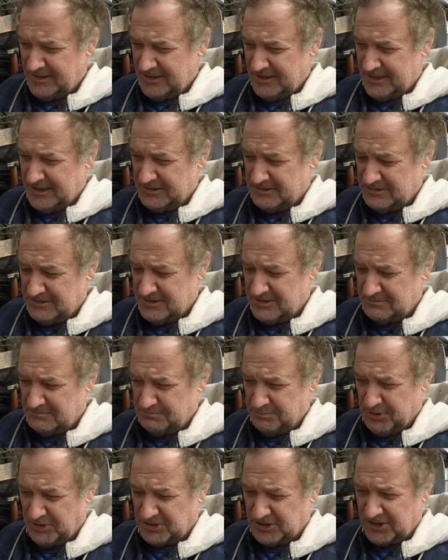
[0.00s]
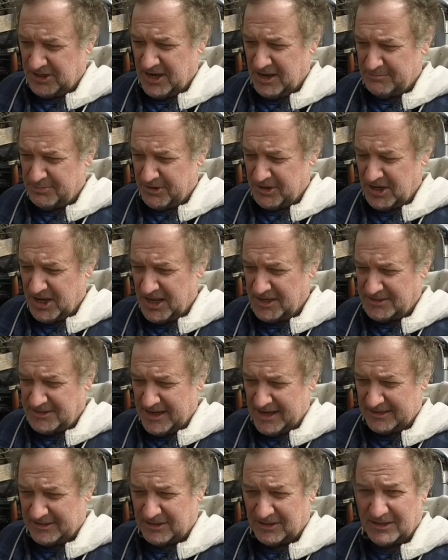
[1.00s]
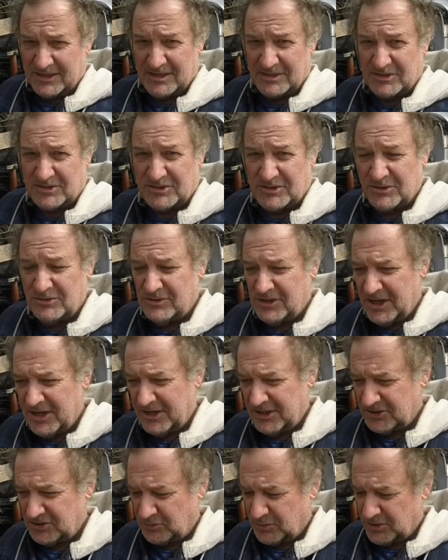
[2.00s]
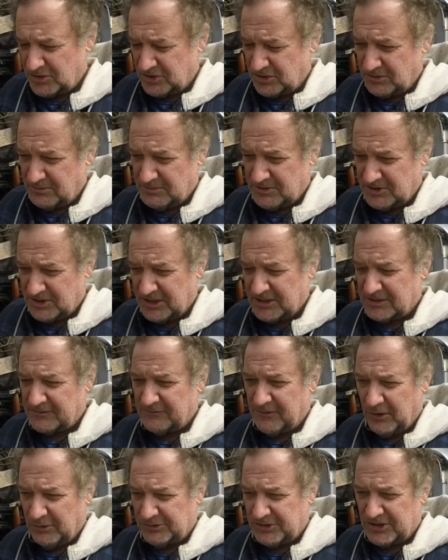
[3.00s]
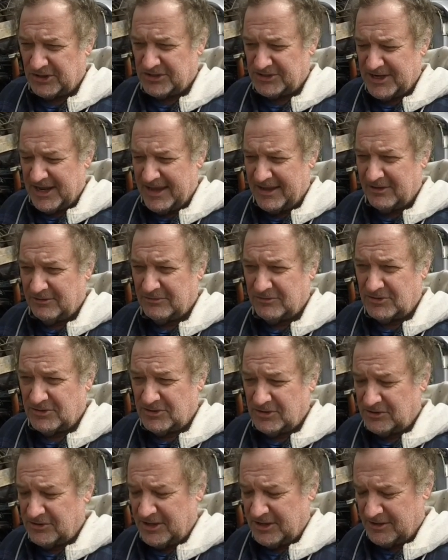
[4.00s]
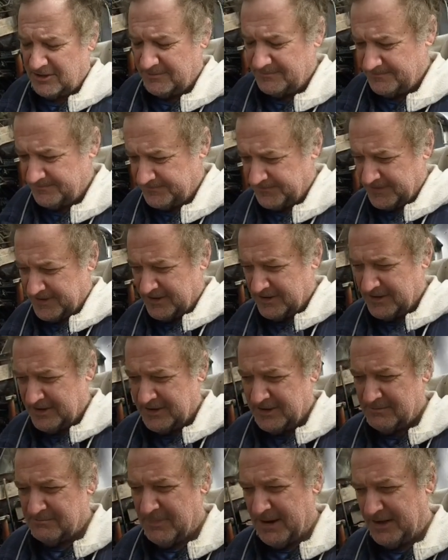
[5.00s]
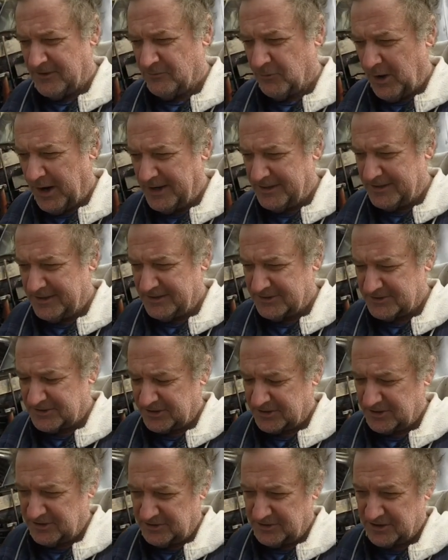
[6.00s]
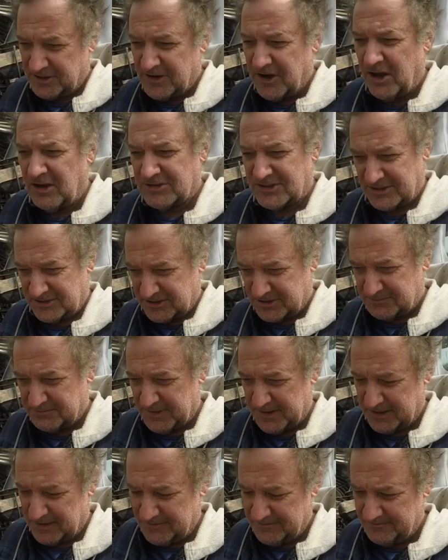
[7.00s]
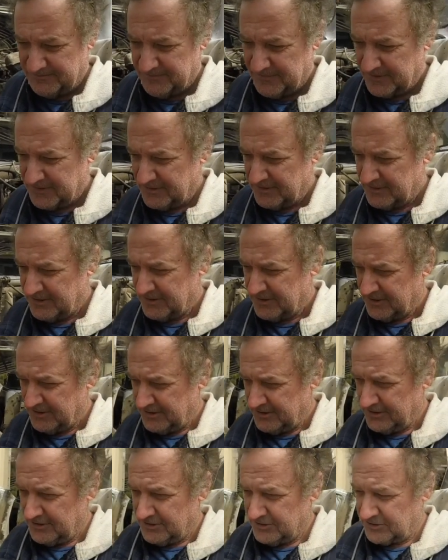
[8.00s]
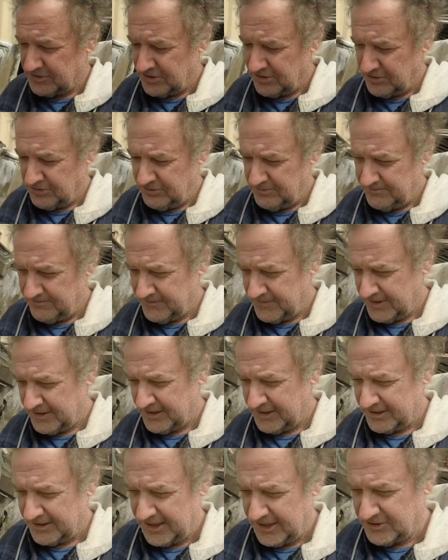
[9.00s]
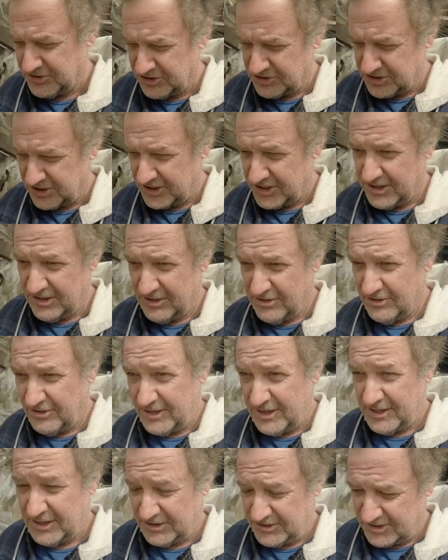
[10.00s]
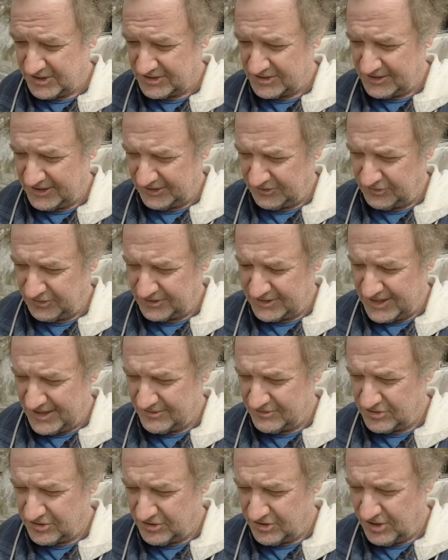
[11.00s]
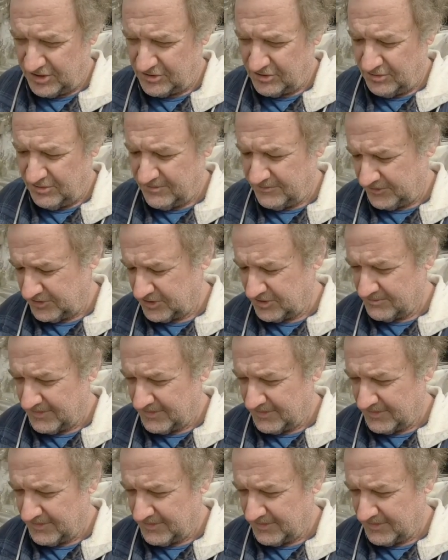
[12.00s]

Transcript: it puts a copper contact against two lugs, which sends voltage down to the main windings to cause it to spin. So it engages the gear and it sends electric down to the